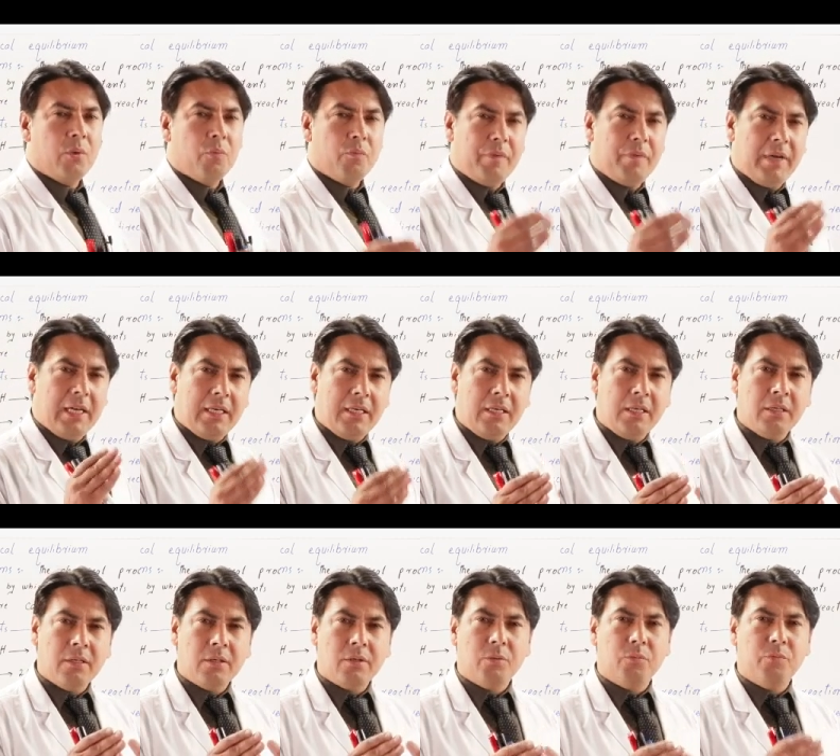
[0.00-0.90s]

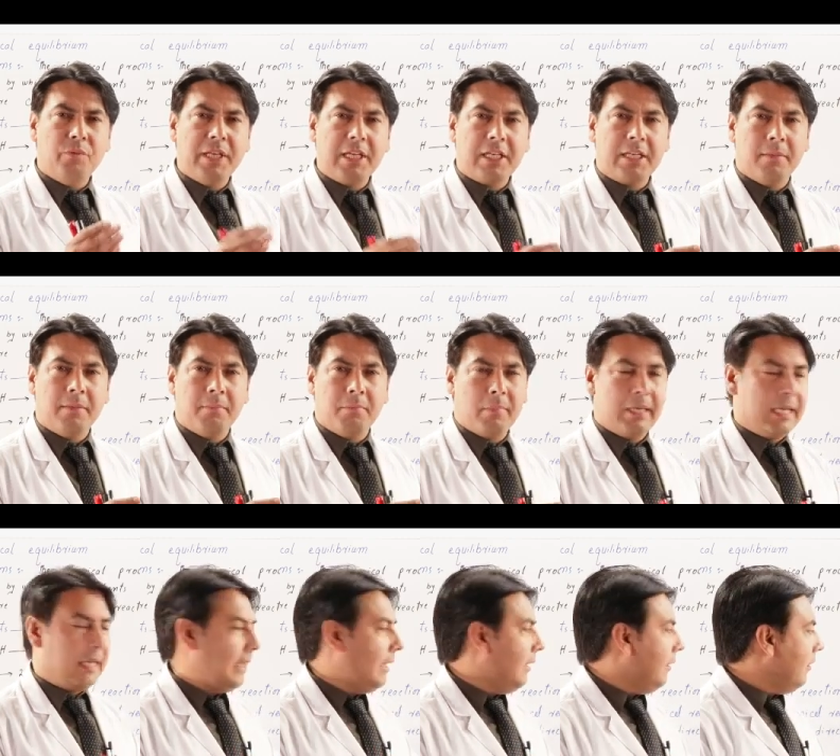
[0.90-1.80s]
when we
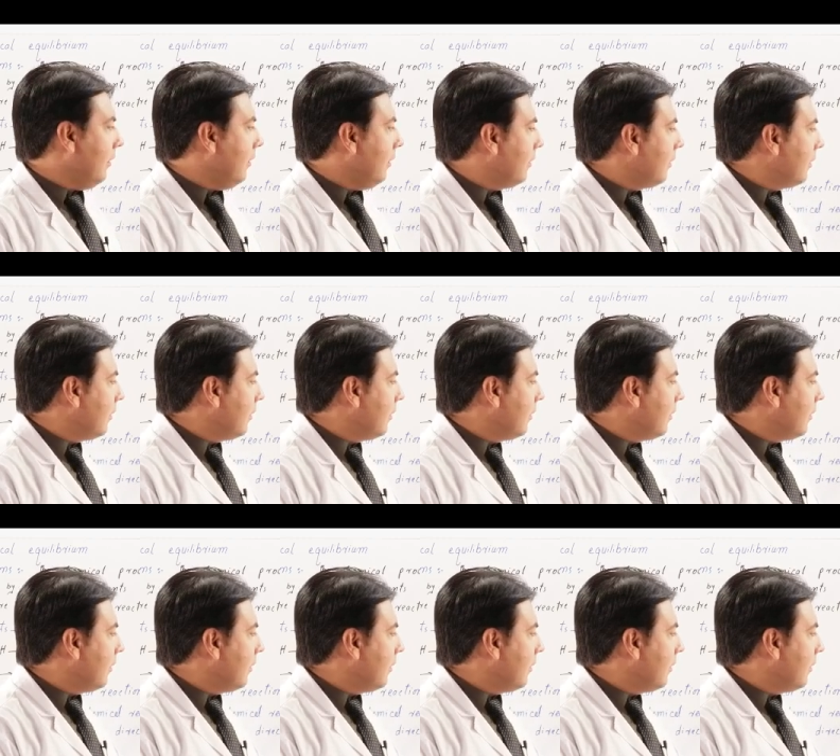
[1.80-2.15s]
combine